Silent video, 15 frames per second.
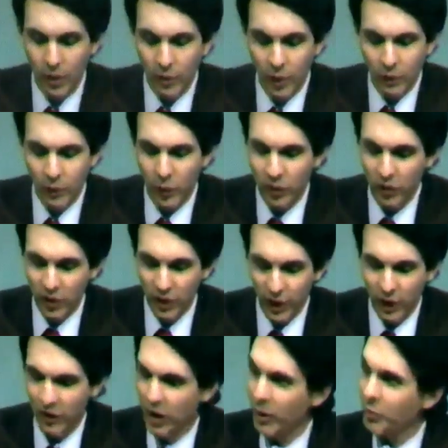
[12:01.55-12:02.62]
unfortunately, our
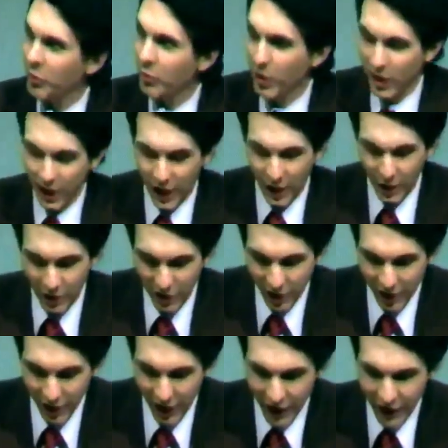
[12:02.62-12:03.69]
time is running out.
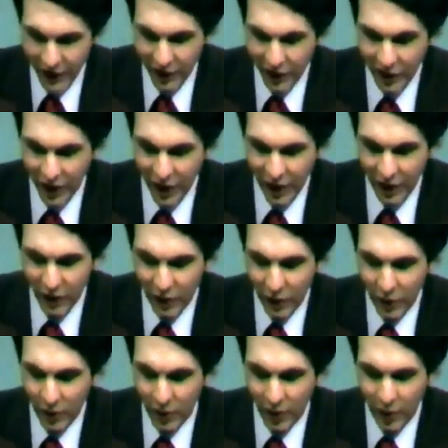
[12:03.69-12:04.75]
I'd like to thank you
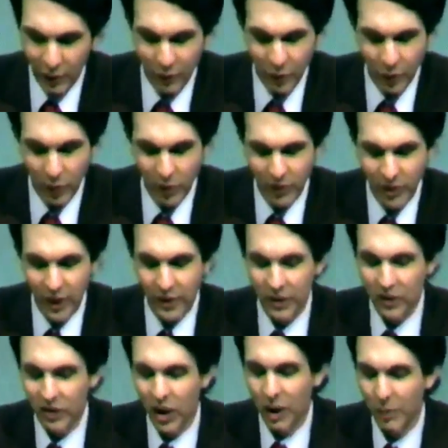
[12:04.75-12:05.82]
for taking the
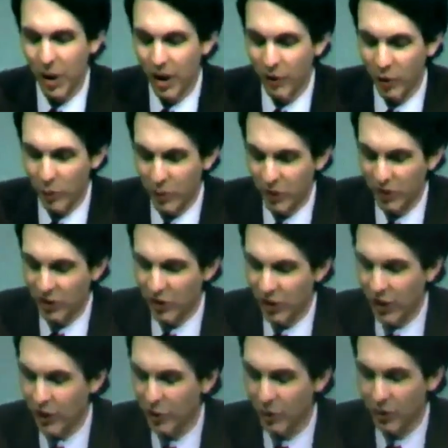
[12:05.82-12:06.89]
time out of your busy
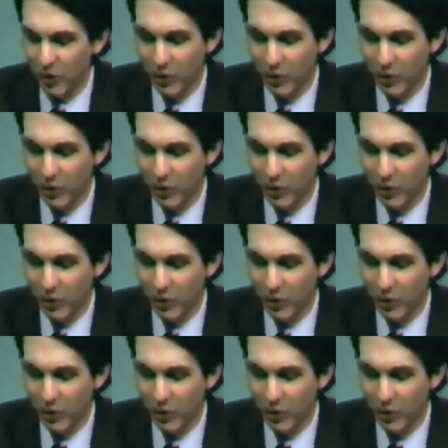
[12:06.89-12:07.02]
schedule so you